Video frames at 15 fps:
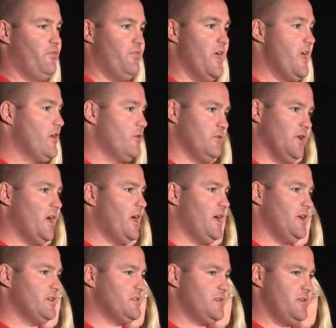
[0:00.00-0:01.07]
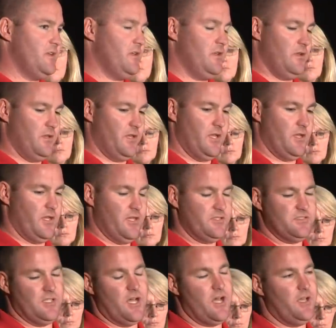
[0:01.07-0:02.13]
They are not.
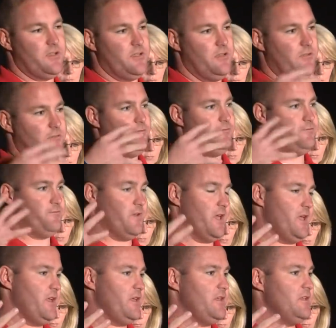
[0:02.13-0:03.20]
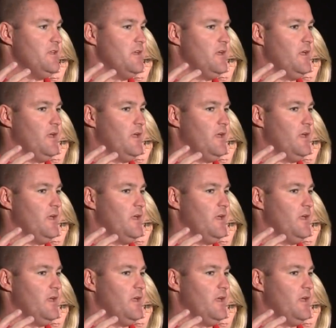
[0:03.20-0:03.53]
It's not Faye